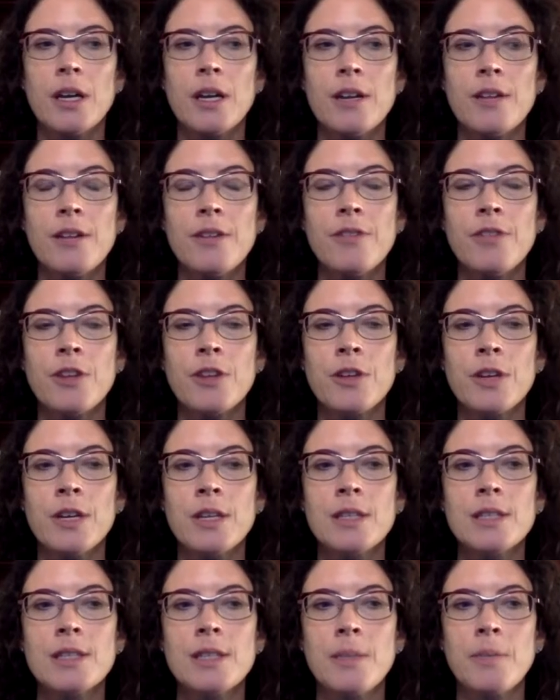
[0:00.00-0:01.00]
And if there
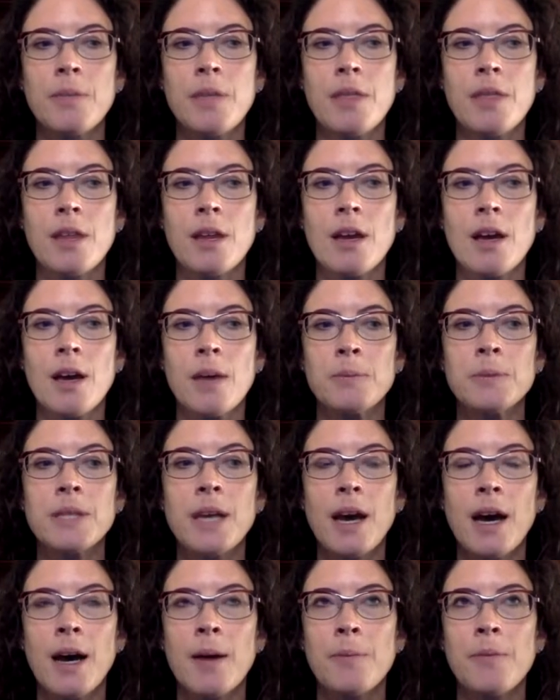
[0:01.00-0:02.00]
is something that comes
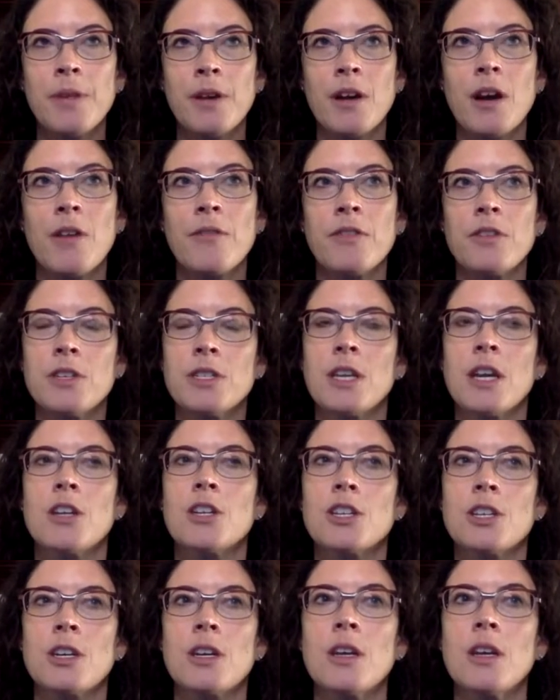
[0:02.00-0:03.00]
up, the
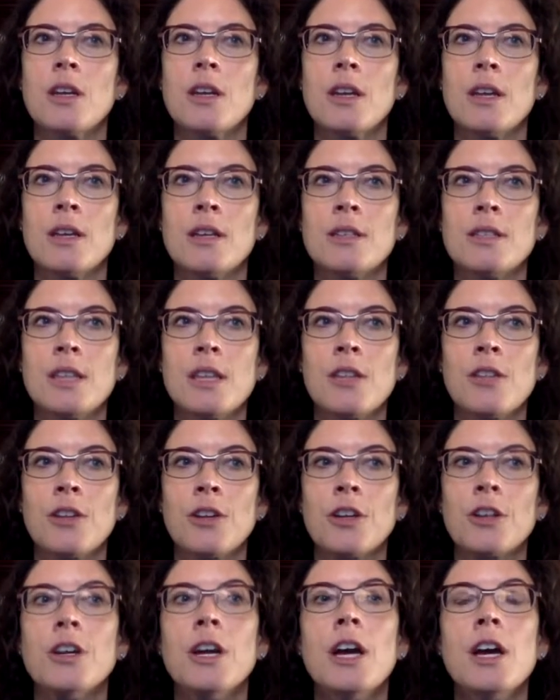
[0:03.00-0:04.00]
conversation is
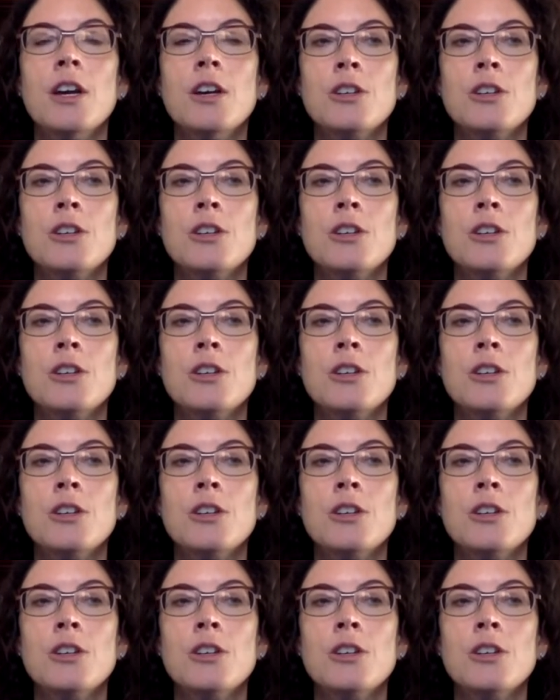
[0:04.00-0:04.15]
either,